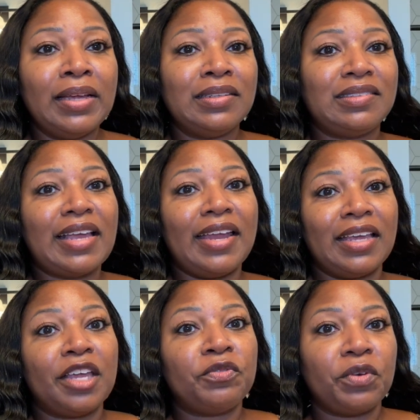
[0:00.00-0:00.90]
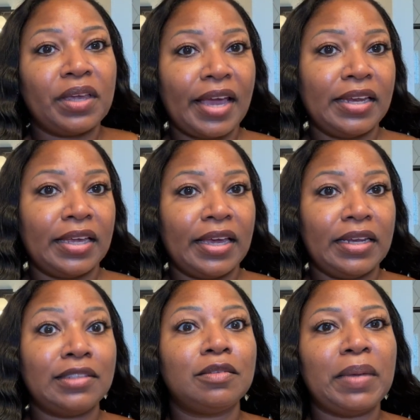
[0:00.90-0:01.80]
setting it and forgetting it,
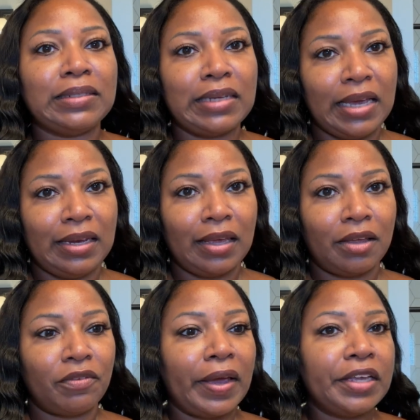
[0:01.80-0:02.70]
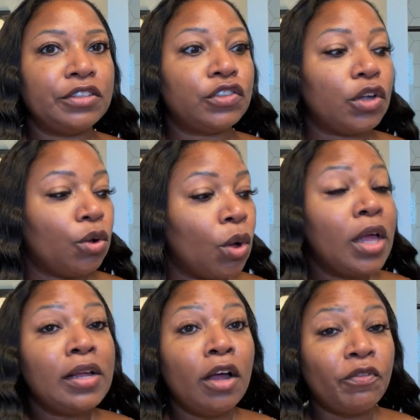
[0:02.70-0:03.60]
it's maintaining it, right? And so
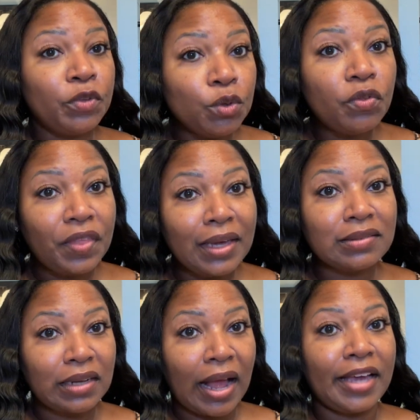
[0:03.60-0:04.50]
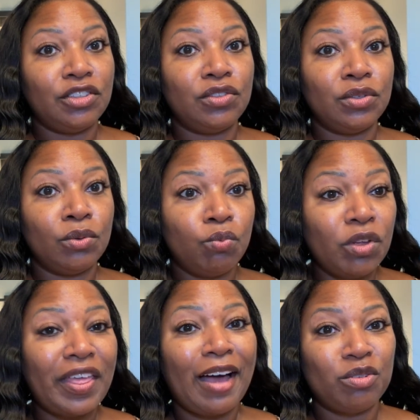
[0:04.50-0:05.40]
a few things that I do
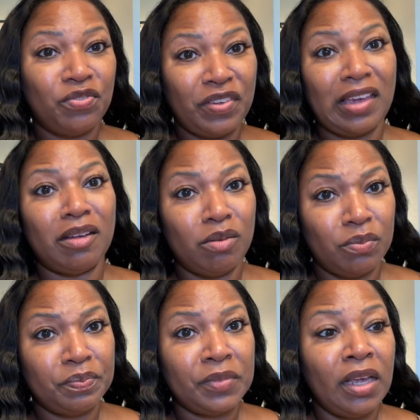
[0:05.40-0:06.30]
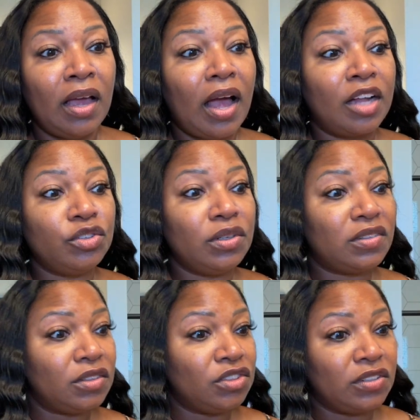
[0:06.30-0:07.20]
without fail. I do this
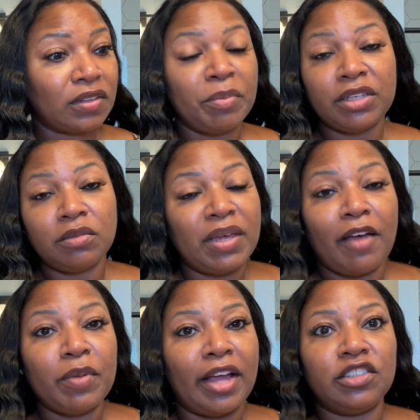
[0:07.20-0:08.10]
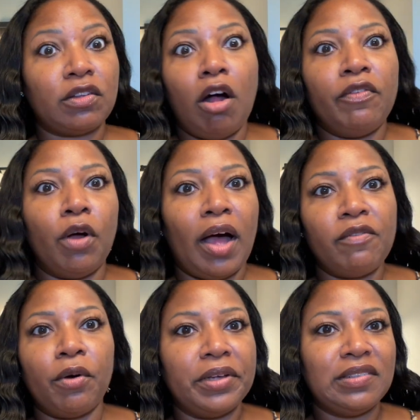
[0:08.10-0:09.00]
to me, I've
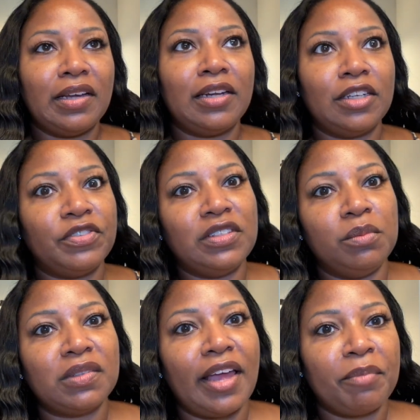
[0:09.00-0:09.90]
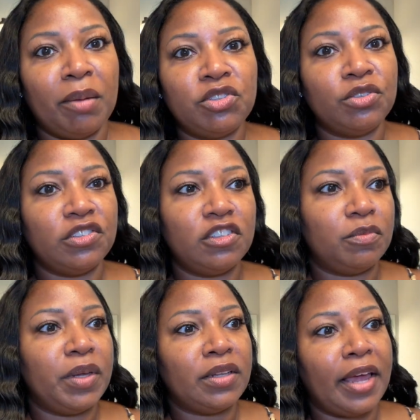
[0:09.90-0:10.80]
always done it, it seems like, but I'm sure it's just
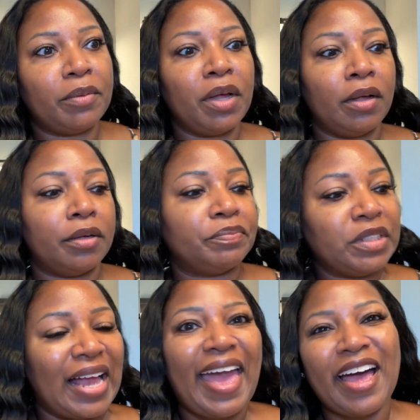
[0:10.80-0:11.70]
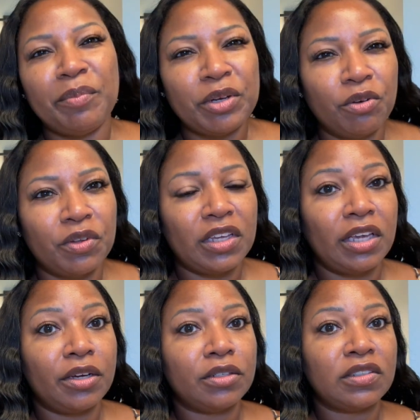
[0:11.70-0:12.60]
been like a habit over the
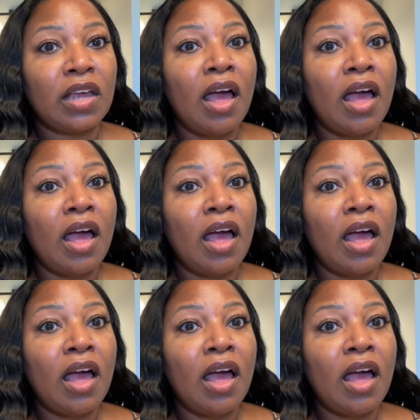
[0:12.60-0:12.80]
years.